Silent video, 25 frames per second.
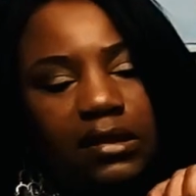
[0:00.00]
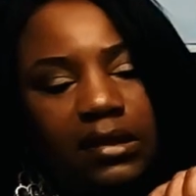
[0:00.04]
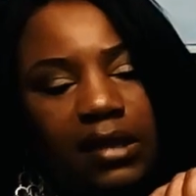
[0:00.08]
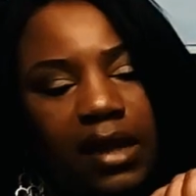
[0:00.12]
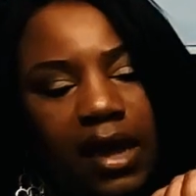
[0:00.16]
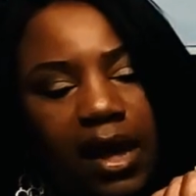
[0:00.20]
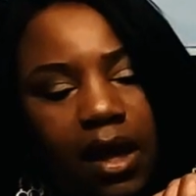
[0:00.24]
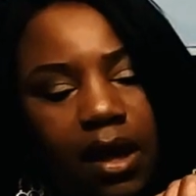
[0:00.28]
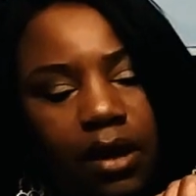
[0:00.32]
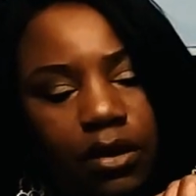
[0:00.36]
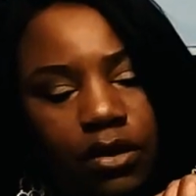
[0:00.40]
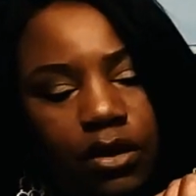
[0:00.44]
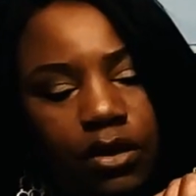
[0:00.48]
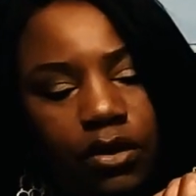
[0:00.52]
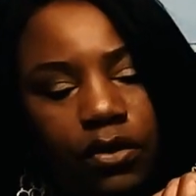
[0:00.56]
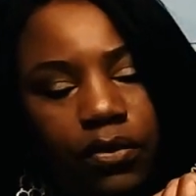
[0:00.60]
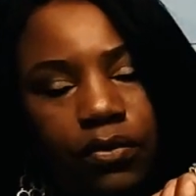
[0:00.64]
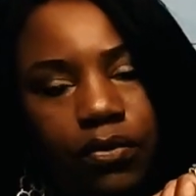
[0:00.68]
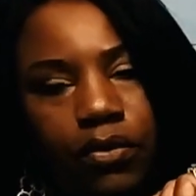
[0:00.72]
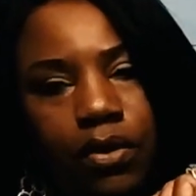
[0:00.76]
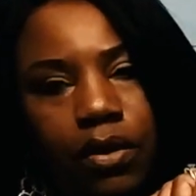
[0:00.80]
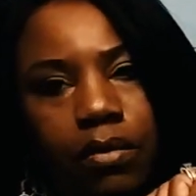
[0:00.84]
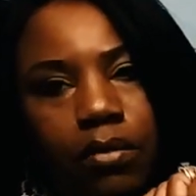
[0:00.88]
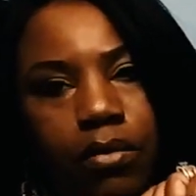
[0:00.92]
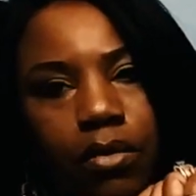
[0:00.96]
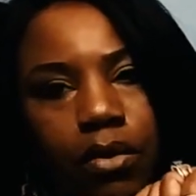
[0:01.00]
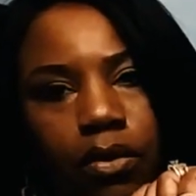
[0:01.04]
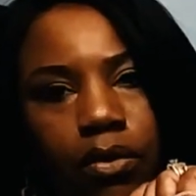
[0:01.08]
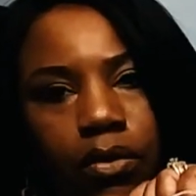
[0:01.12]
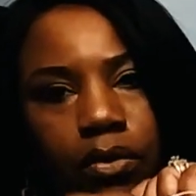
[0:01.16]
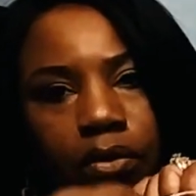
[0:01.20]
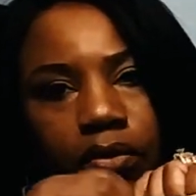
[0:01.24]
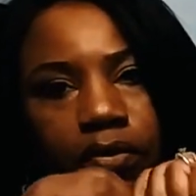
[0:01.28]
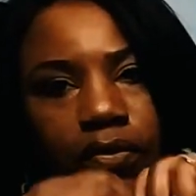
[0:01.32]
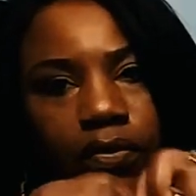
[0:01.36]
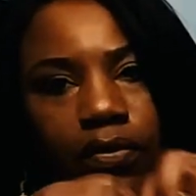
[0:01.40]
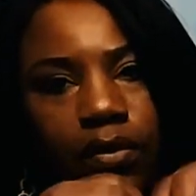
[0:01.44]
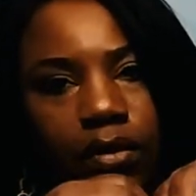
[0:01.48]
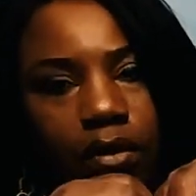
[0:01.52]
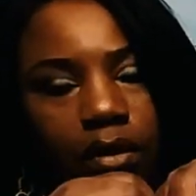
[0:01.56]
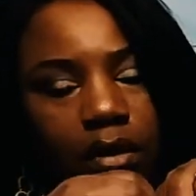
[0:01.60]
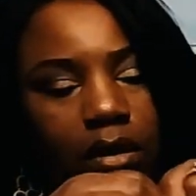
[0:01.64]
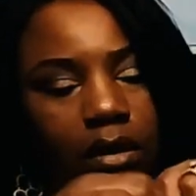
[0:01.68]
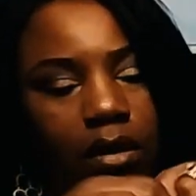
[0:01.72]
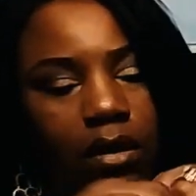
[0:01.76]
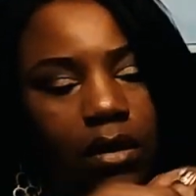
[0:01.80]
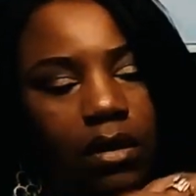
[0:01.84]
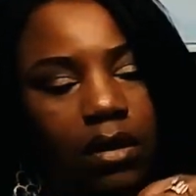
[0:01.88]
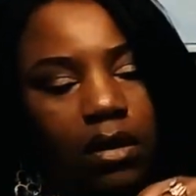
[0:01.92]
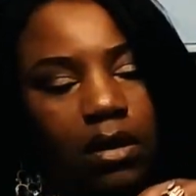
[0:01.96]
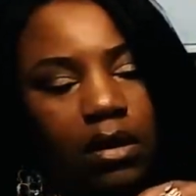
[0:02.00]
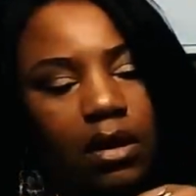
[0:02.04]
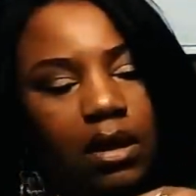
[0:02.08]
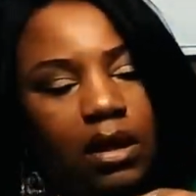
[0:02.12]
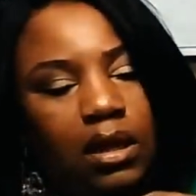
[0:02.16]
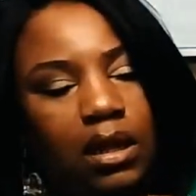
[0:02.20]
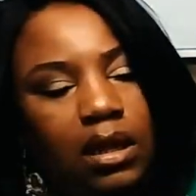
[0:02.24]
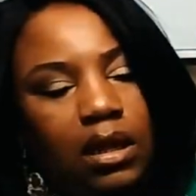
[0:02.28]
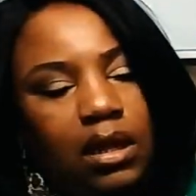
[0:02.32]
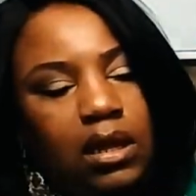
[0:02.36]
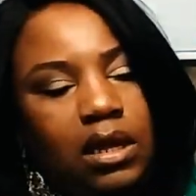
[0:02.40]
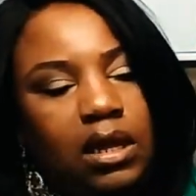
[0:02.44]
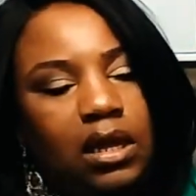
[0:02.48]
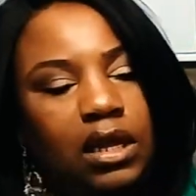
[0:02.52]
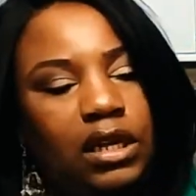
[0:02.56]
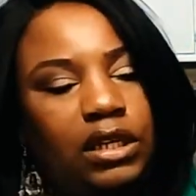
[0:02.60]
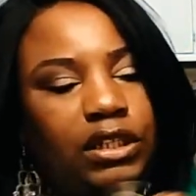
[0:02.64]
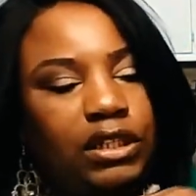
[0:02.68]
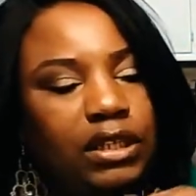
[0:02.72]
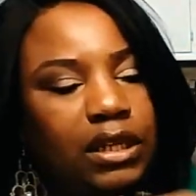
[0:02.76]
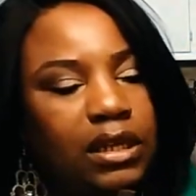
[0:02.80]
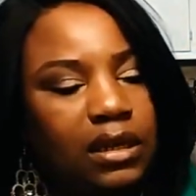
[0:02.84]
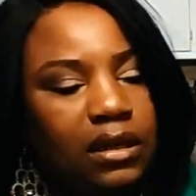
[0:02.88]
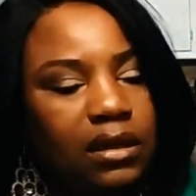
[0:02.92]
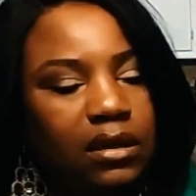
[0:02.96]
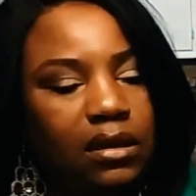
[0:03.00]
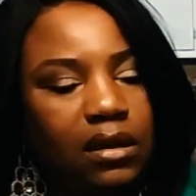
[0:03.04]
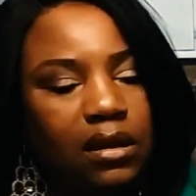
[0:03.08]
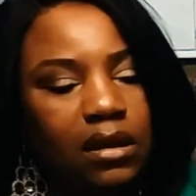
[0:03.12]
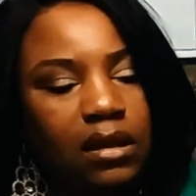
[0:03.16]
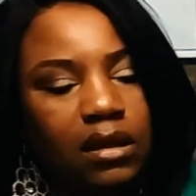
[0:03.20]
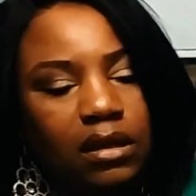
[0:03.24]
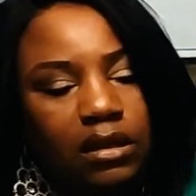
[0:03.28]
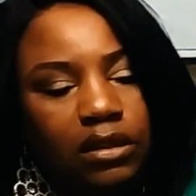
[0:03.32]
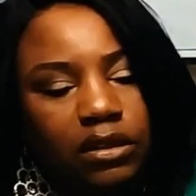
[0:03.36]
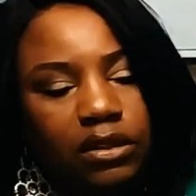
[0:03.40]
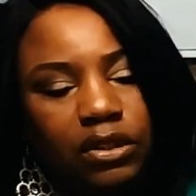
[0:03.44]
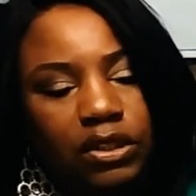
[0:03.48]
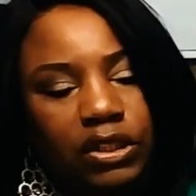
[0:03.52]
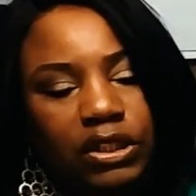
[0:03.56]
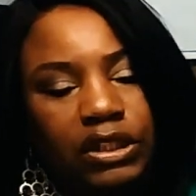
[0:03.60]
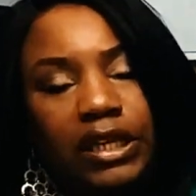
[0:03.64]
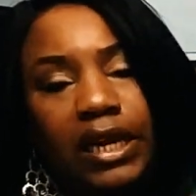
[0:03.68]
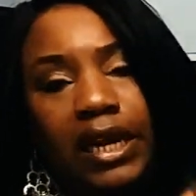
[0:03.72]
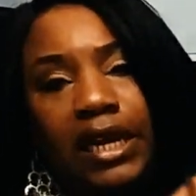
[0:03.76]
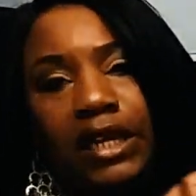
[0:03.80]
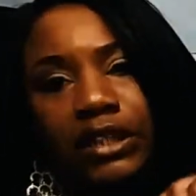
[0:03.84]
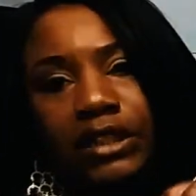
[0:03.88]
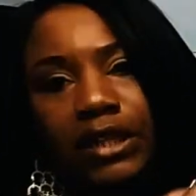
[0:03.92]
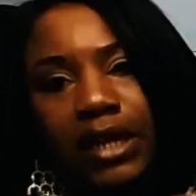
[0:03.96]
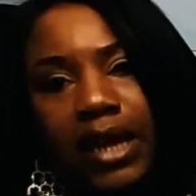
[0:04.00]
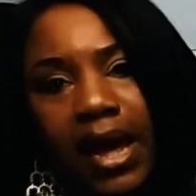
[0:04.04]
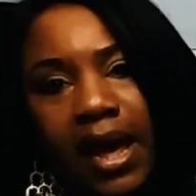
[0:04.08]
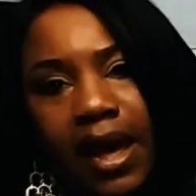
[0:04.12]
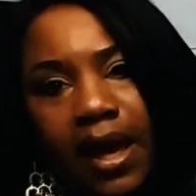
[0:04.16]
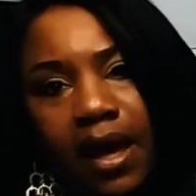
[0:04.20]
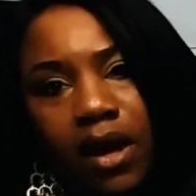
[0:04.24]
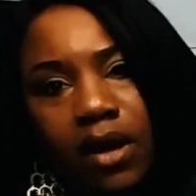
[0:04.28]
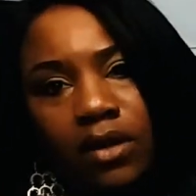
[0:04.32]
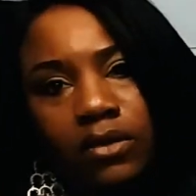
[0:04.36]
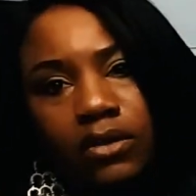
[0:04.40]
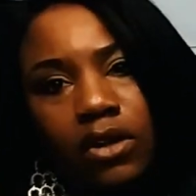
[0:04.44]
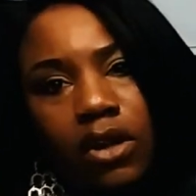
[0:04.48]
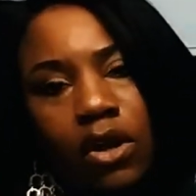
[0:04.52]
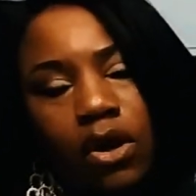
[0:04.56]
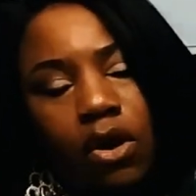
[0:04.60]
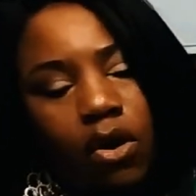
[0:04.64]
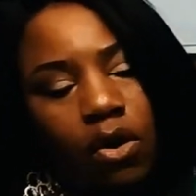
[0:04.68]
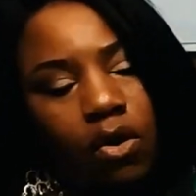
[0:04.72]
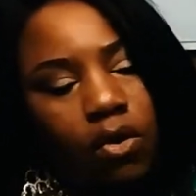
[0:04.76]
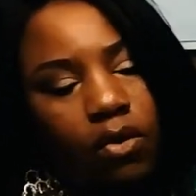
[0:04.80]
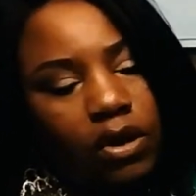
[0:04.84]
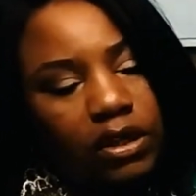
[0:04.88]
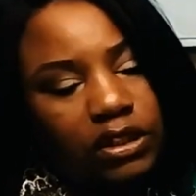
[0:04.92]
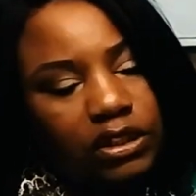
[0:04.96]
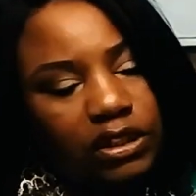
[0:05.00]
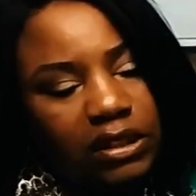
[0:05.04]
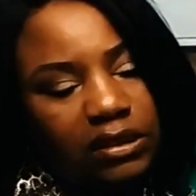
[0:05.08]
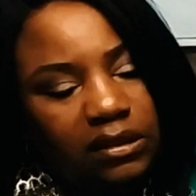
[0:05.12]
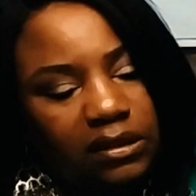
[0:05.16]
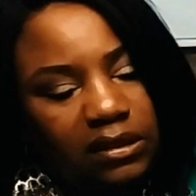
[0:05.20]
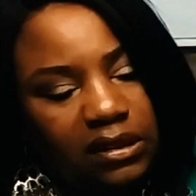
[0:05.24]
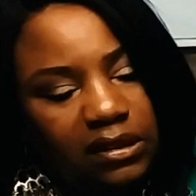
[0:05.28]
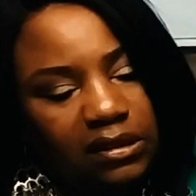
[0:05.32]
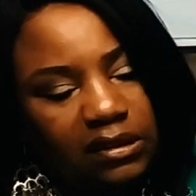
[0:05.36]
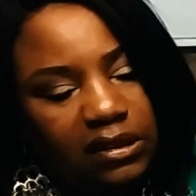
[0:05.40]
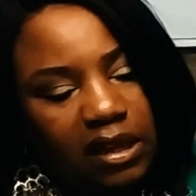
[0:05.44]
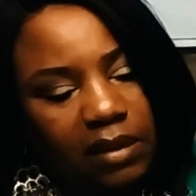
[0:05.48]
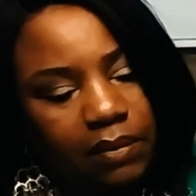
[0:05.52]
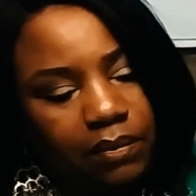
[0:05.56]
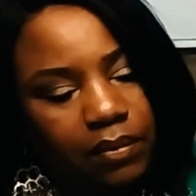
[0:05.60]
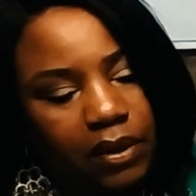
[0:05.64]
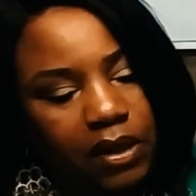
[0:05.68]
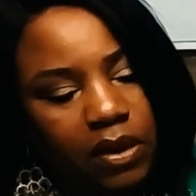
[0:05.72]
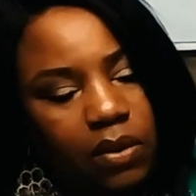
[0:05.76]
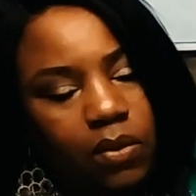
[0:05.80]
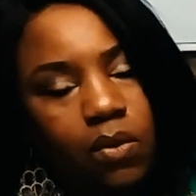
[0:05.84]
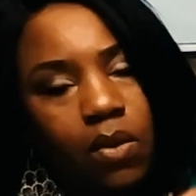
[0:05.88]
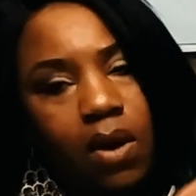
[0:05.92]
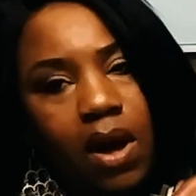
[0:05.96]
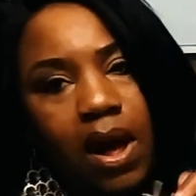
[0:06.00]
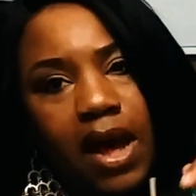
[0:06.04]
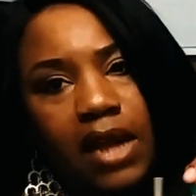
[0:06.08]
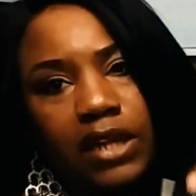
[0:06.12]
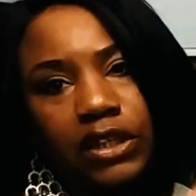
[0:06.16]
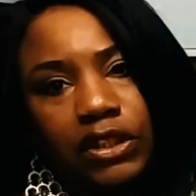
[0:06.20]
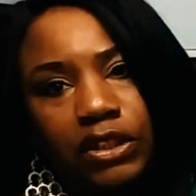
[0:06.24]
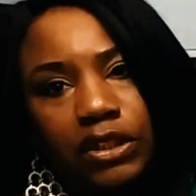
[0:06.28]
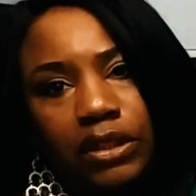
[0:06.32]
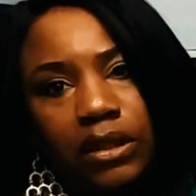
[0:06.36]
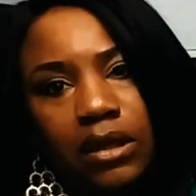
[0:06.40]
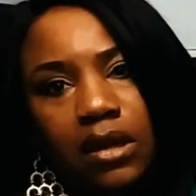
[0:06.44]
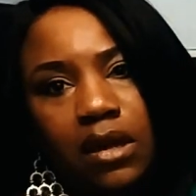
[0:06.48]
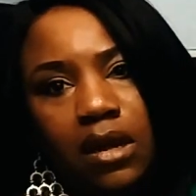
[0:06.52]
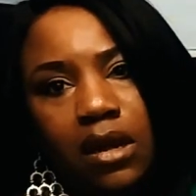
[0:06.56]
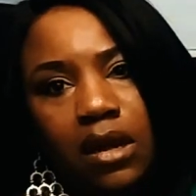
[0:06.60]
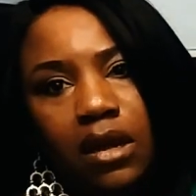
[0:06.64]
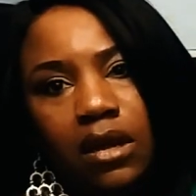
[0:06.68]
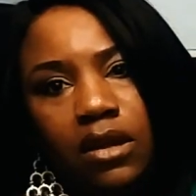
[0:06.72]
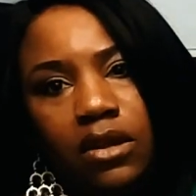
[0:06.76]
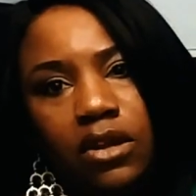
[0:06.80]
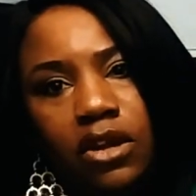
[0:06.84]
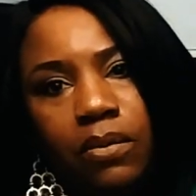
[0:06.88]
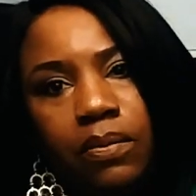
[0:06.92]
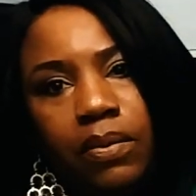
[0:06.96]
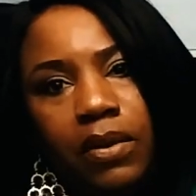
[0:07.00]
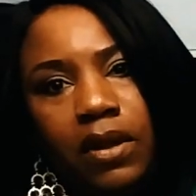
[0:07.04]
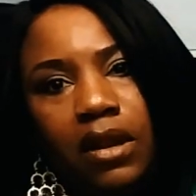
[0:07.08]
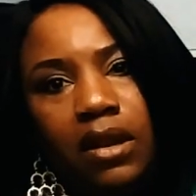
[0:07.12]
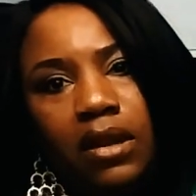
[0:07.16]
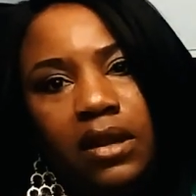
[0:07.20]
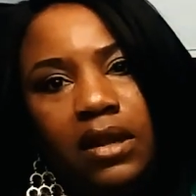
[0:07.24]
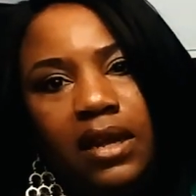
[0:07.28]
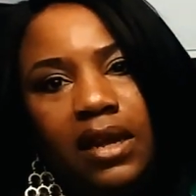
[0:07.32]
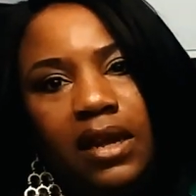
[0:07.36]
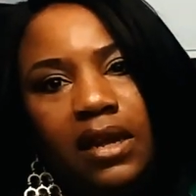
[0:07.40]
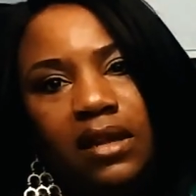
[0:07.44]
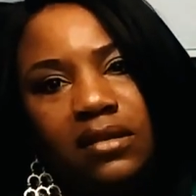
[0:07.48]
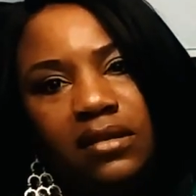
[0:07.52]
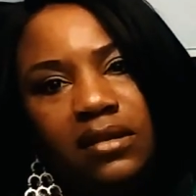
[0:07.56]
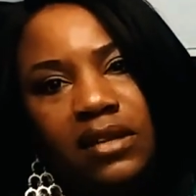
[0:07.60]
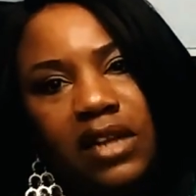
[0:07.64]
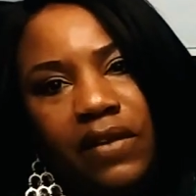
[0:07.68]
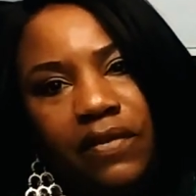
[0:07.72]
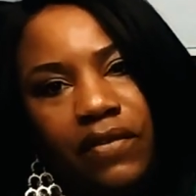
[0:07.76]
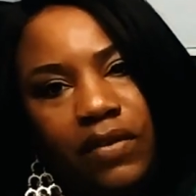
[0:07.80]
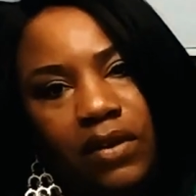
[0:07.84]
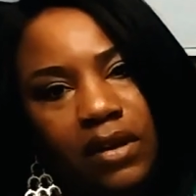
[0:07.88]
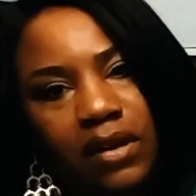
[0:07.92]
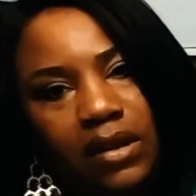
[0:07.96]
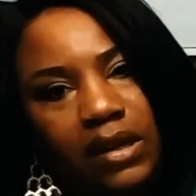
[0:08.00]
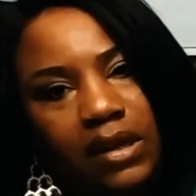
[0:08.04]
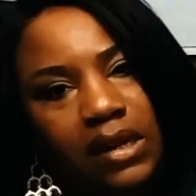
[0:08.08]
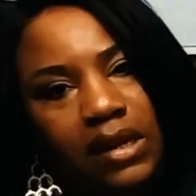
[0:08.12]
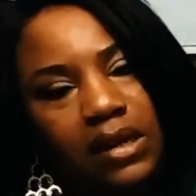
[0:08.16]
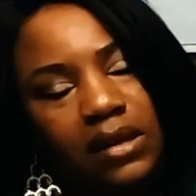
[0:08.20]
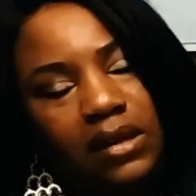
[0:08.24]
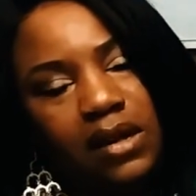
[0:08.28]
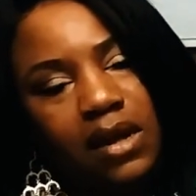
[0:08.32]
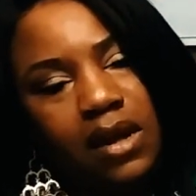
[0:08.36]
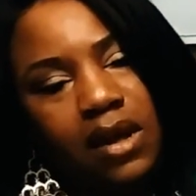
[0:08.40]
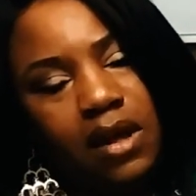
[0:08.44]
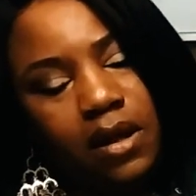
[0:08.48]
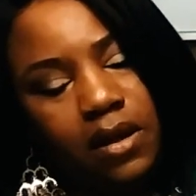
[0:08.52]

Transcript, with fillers: is how you remove cushion to change it out, or just to simply wash your pillow. It's definitely